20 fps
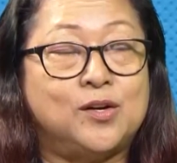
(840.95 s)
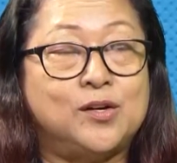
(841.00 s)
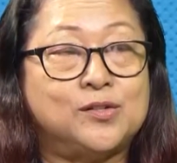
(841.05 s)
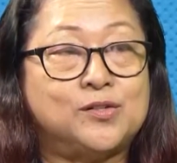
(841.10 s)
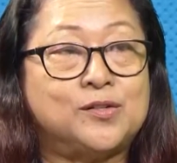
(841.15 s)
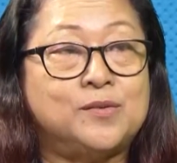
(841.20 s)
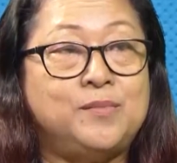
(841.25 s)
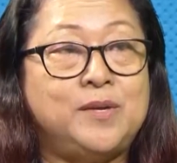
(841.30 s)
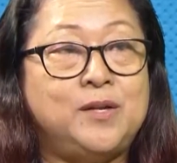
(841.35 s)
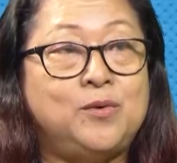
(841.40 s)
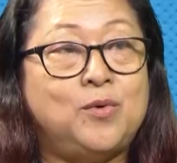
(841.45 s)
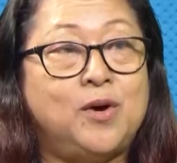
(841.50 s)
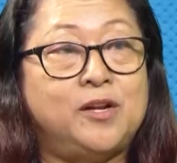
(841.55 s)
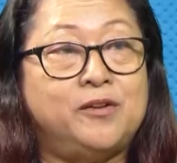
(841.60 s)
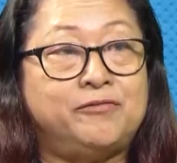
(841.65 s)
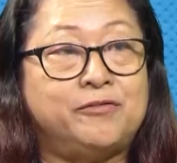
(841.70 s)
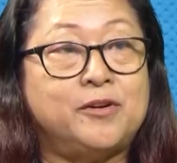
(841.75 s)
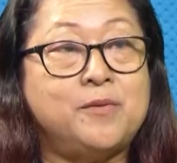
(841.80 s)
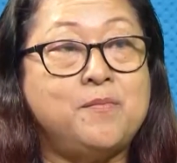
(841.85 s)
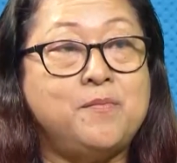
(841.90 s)
also been
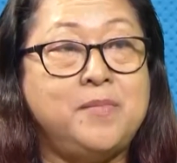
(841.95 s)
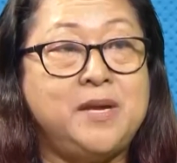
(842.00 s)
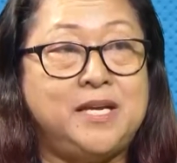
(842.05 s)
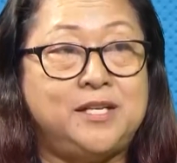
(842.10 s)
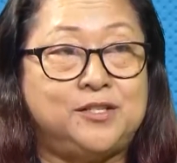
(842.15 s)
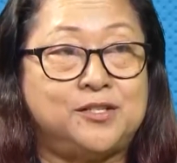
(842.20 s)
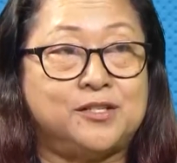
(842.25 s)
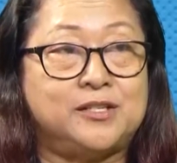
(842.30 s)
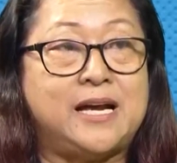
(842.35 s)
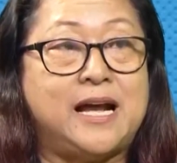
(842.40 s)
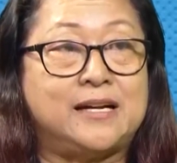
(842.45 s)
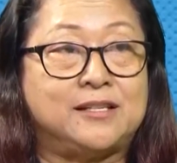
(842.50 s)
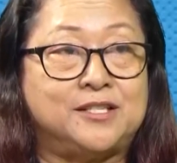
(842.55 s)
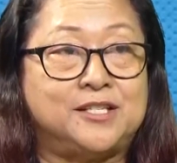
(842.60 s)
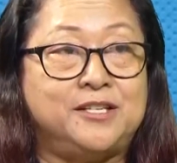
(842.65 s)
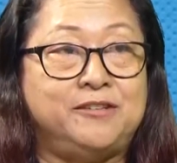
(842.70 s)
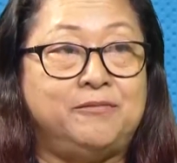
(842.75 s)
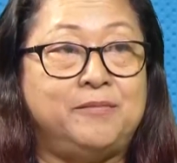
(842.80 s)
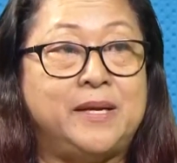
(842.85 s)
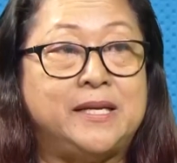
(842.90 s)
one of our major
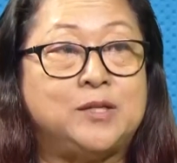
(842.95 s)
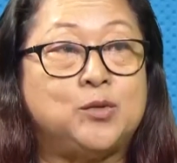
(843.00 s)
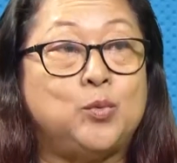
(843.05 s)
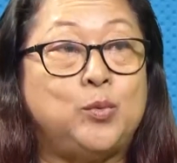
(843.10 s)
achievements